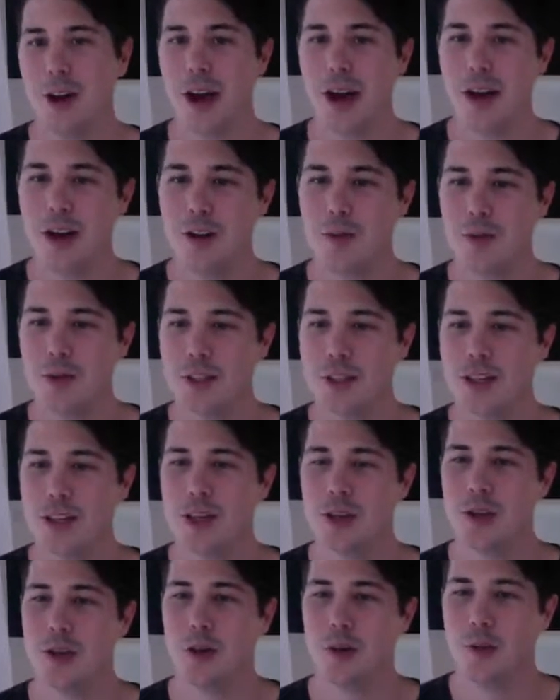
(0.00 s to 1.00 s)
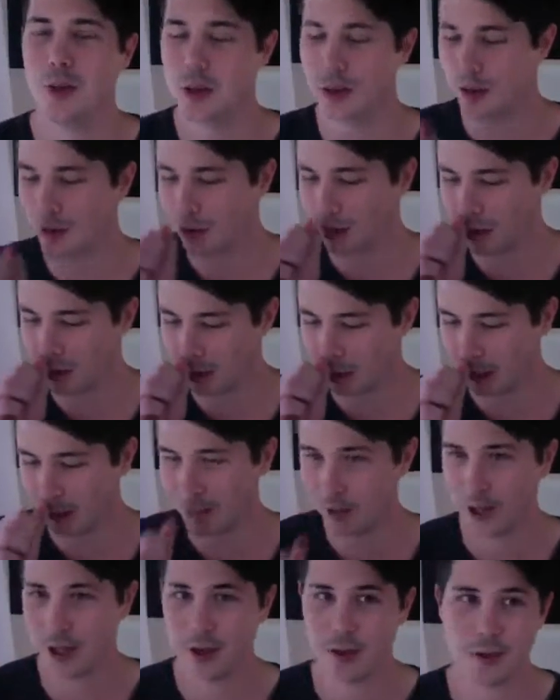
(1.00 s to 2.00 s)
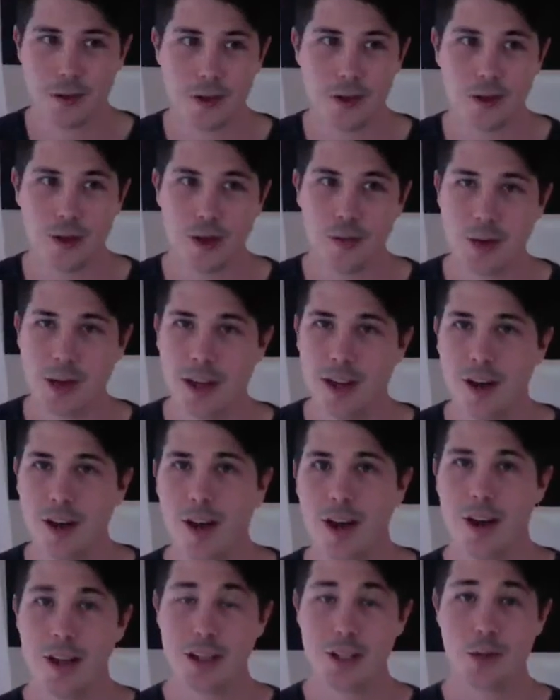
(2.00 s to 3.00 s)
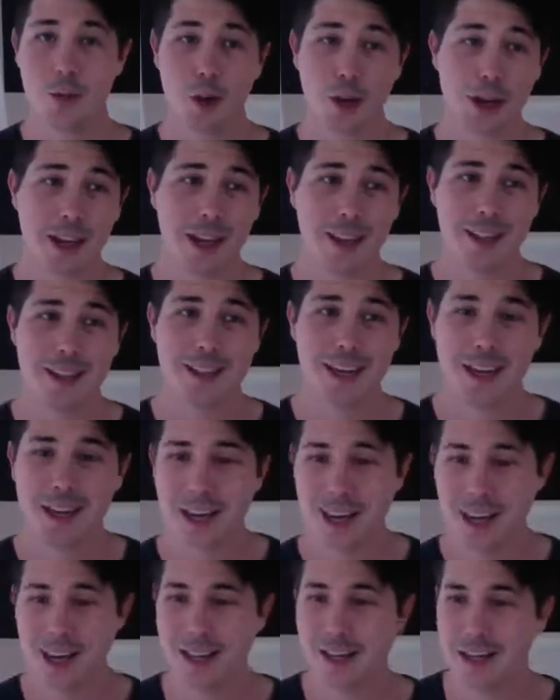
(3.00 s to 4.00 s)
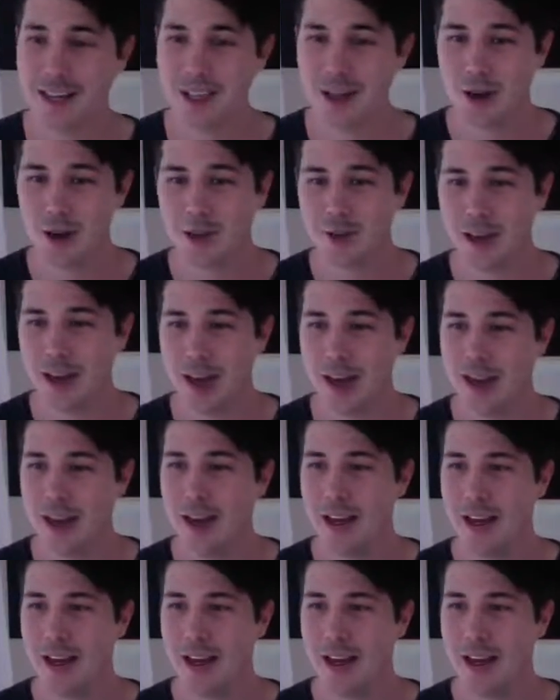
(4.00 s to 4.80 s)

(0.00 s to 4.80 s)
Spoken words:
100% sure whether or not I plan on streaming. I need to work out the technicalities of that